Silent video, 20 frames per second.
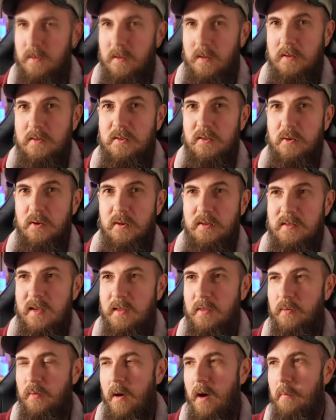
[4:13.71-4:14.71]
As soon as
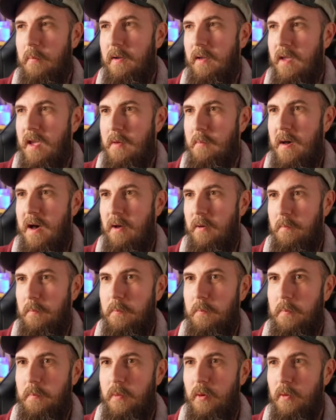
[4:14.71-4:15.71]
Anthropic came out and
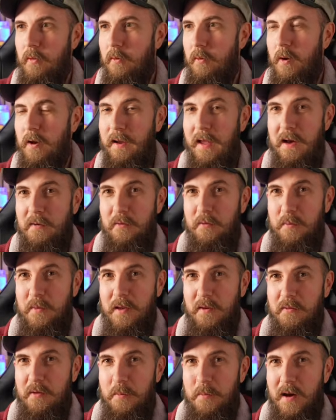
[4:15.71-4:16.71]
pulled the rug out from
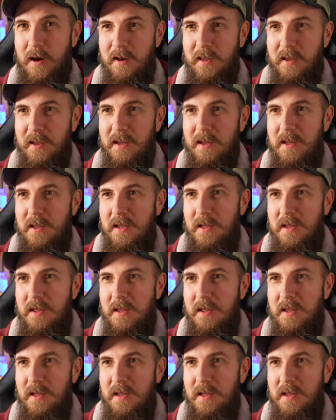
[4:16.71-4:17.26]
everybody,